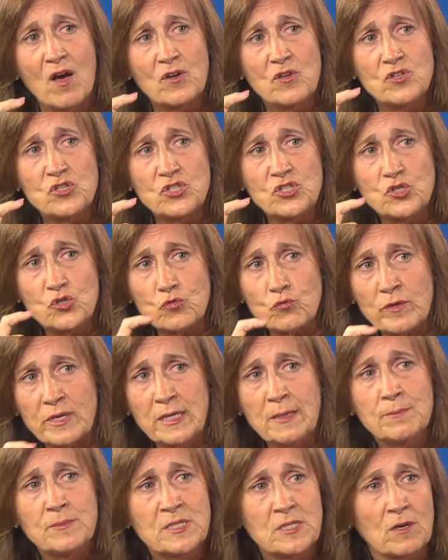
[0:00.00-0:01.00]

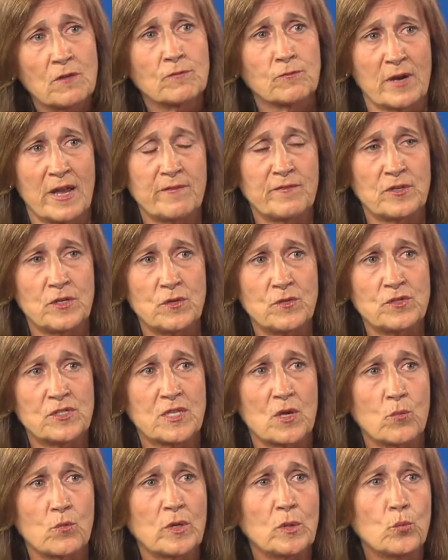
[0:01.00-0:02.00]
streams of revenues
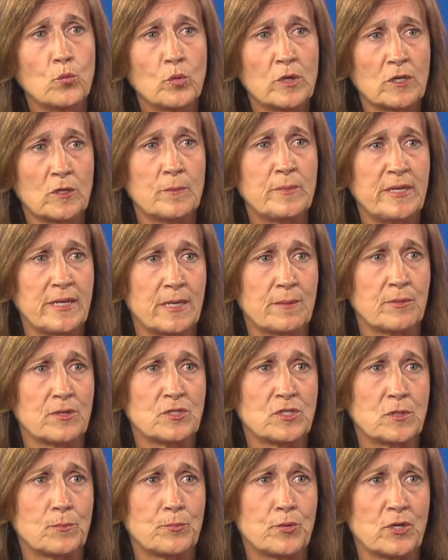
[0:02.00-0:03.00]
that we will be able
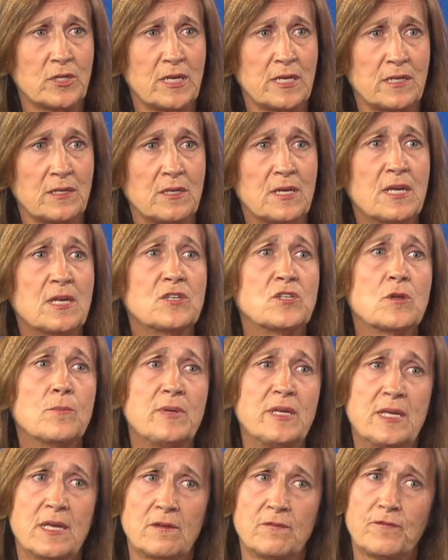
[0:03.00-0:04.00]
to put in to
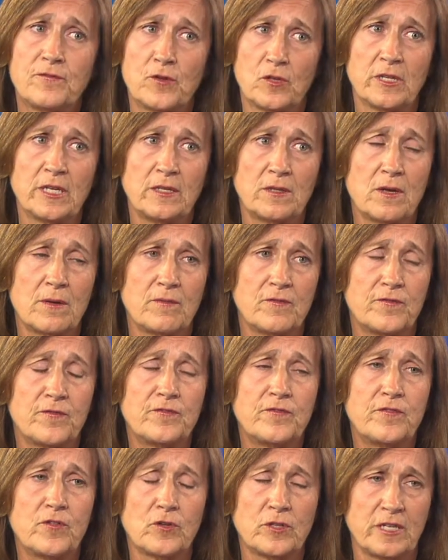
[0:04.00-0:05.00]
begin
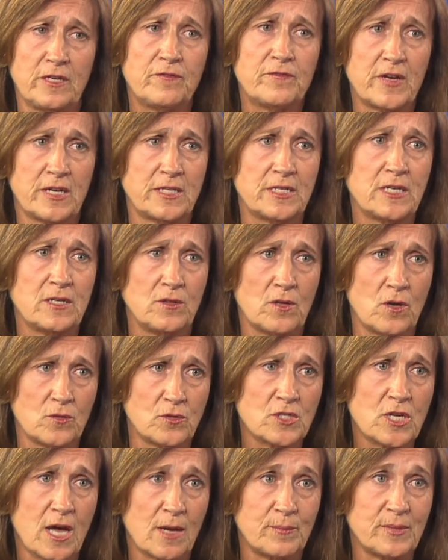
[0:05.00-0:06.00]
fully funding
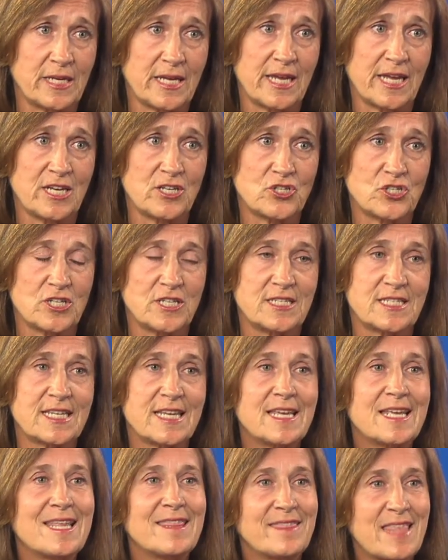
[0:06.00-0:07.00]
those obligations.
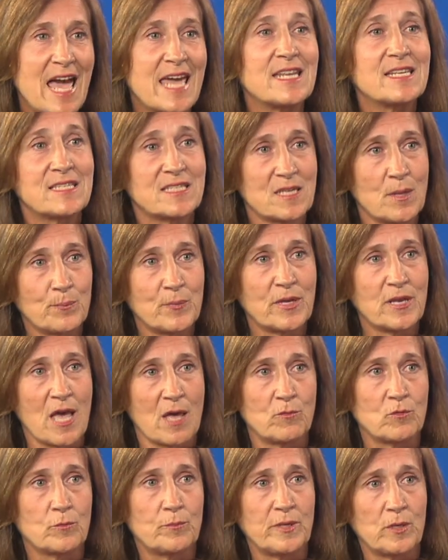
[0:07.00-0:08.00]
That is something
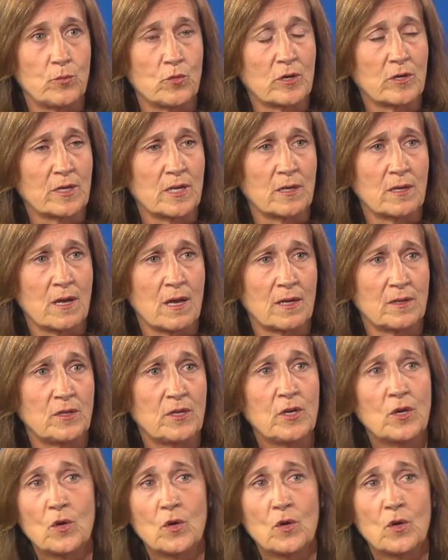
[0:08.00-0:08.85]
I will be working on